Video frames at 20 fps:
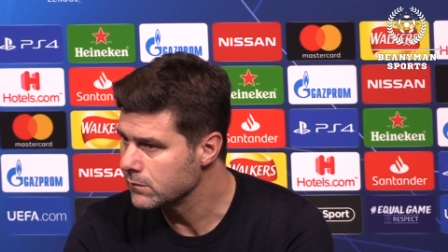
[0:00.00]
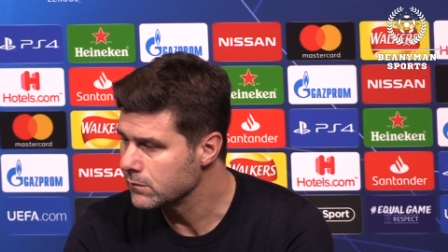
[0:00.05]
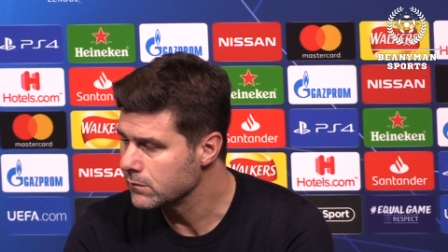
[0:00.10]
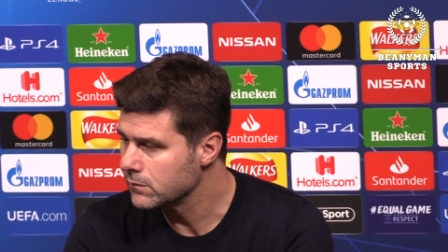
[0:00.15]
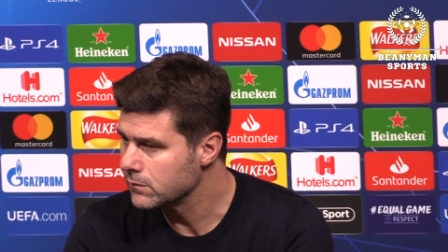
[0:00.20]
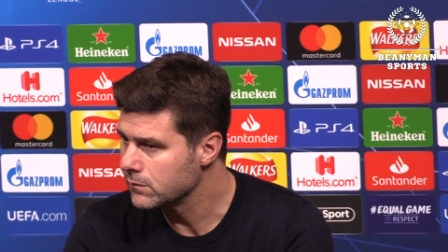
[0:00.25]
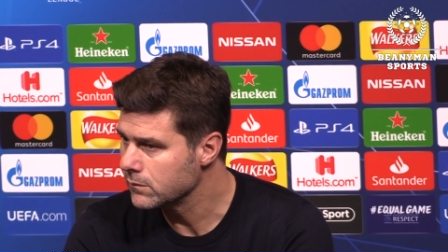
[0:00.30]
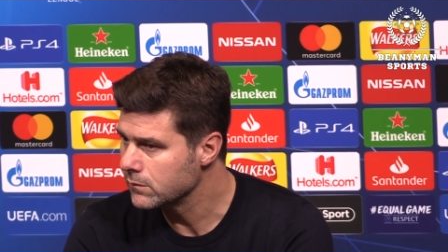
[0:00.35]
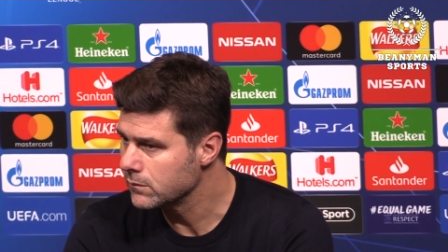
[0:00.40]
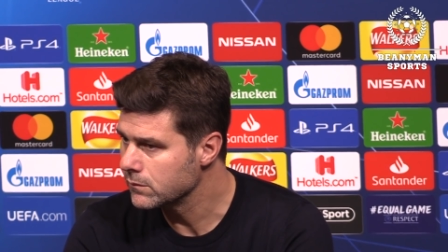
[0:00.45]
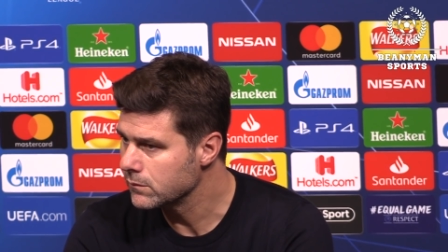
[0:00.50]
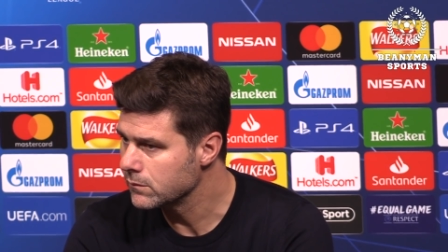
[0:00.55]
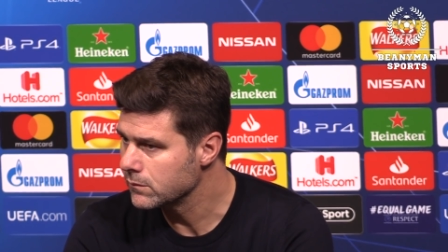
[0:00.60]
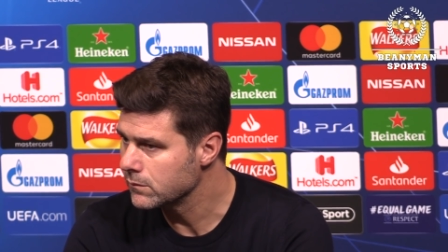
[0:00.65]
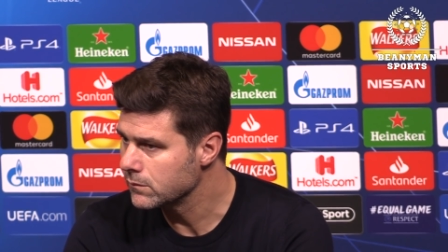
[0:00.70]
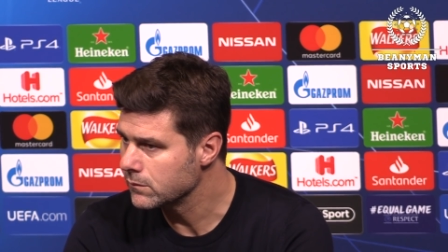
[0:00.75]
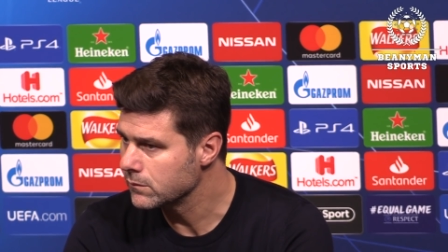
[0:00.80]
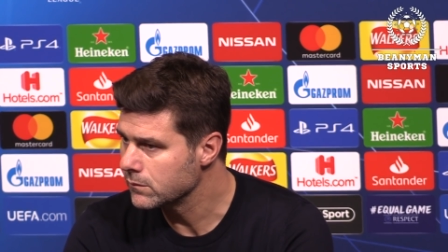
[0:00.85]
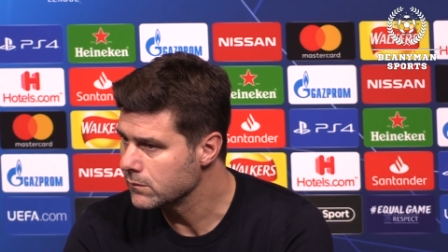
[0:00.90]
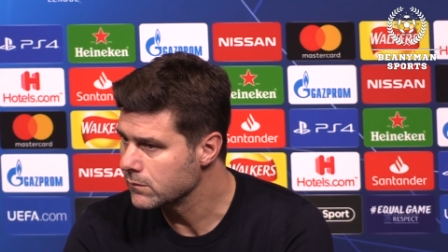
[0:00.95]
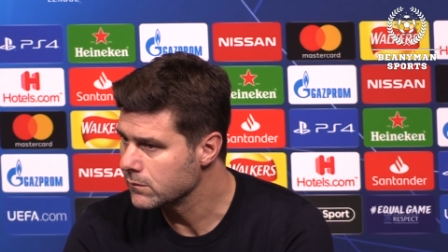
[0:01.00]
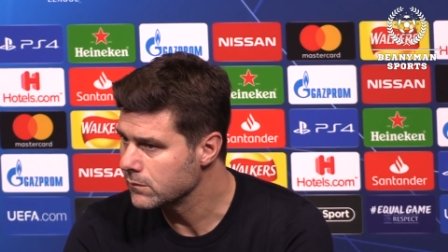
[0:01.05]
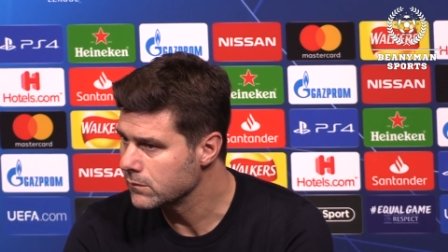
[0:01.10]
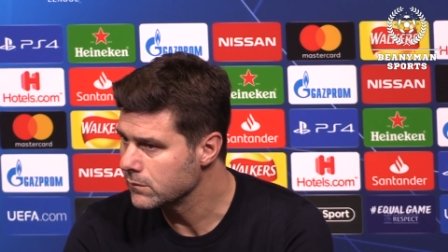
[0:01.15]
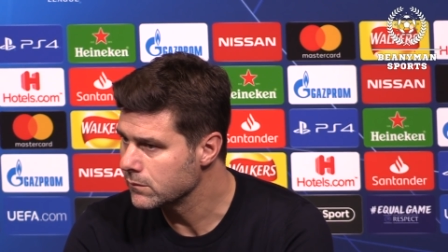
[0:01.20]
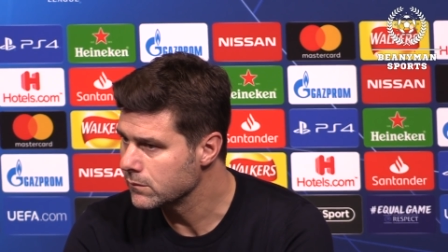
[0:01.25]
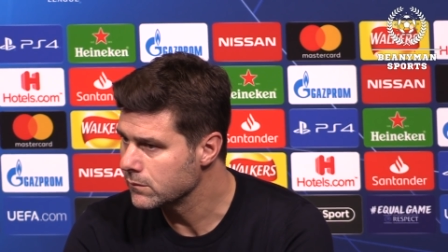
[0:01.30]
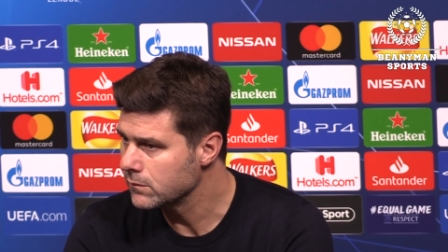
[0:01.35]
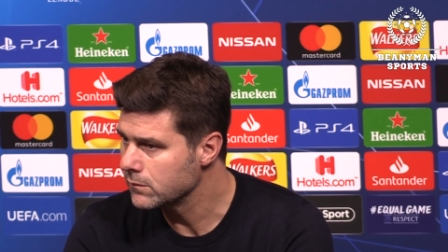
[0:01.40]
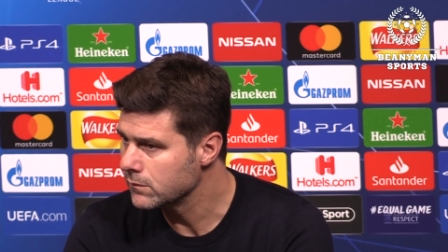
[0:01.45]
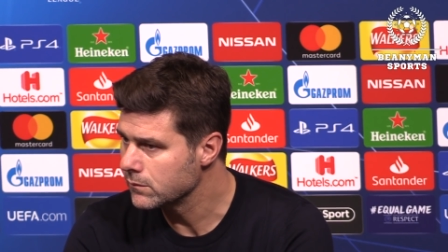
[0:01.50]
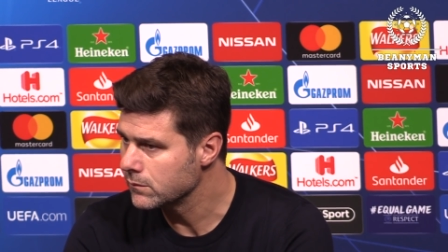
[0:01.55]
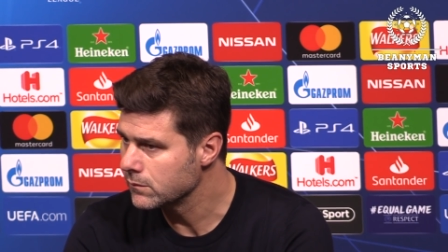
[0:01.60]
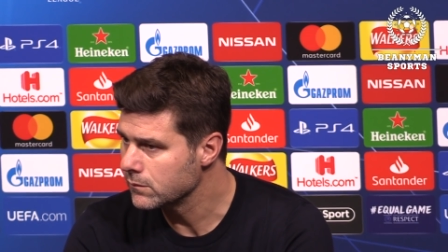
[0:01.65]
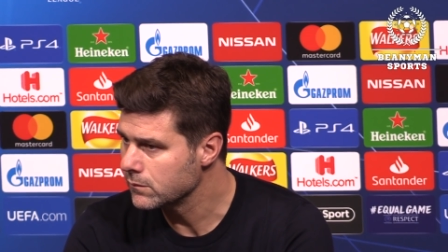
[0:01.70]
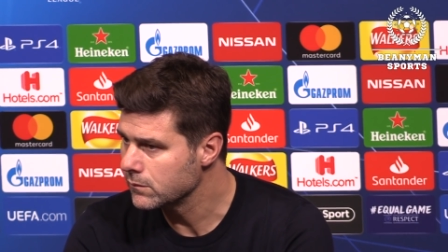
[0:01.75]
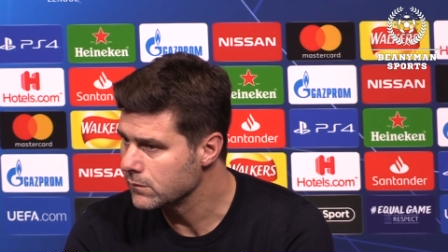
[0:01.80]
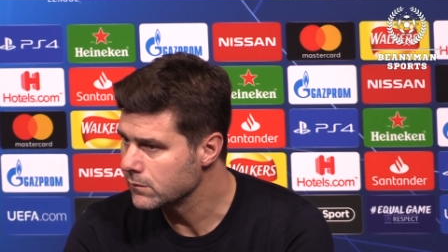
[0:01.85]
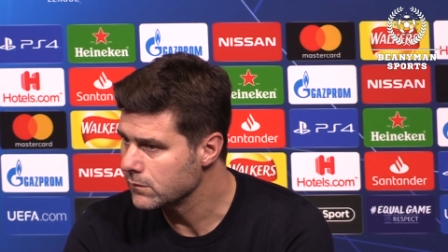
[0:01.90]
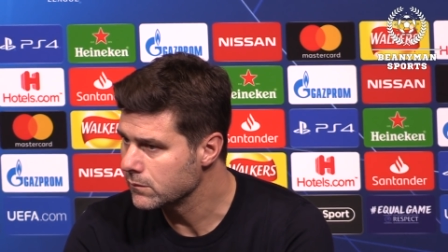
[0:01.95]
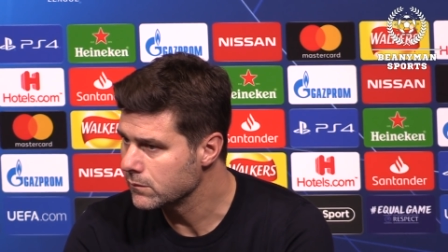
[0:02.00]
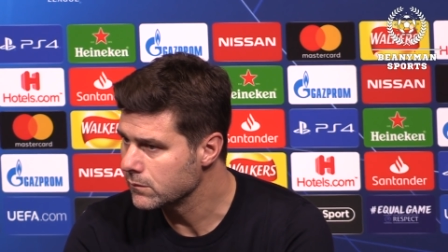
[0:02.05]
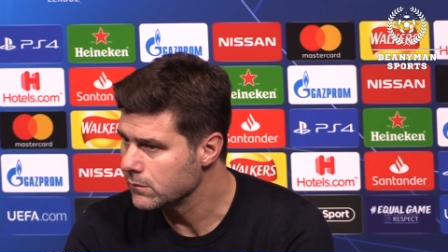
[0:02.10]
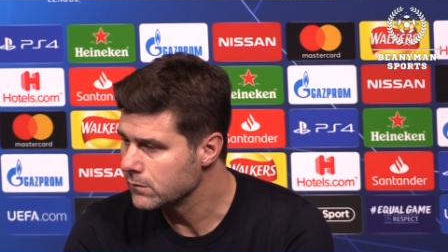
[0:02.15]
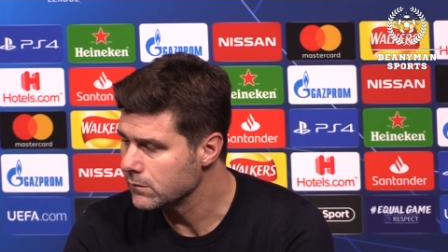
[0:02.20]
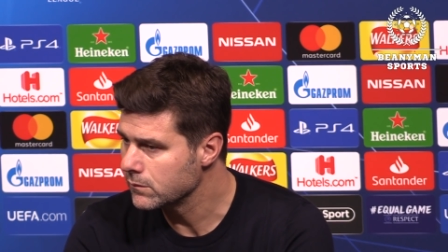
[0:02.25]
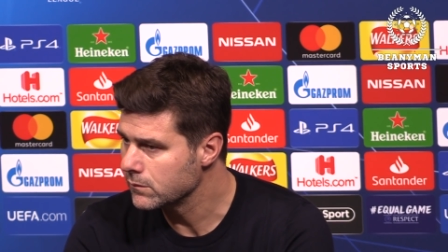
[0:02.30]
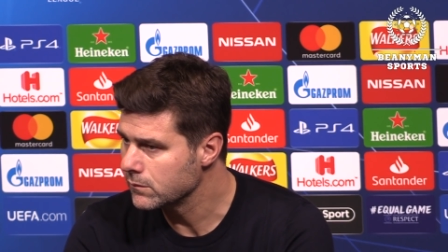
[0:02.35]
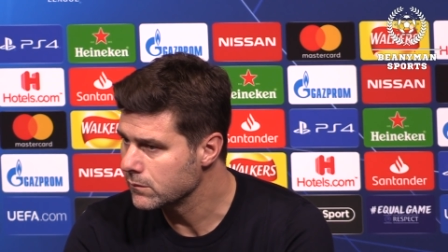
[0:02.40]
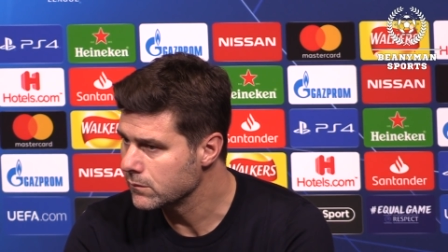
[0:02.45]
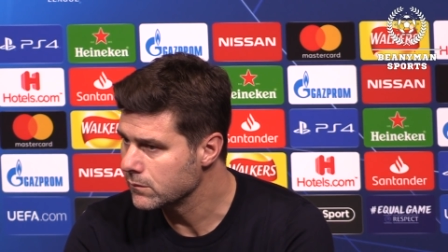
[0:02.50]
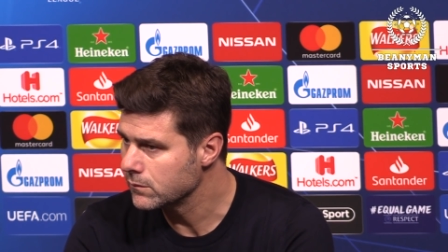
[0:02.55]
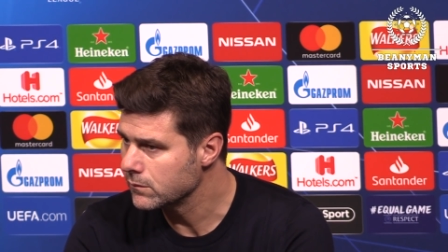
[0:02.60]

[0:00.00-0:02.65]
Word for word: And could you see them resting players?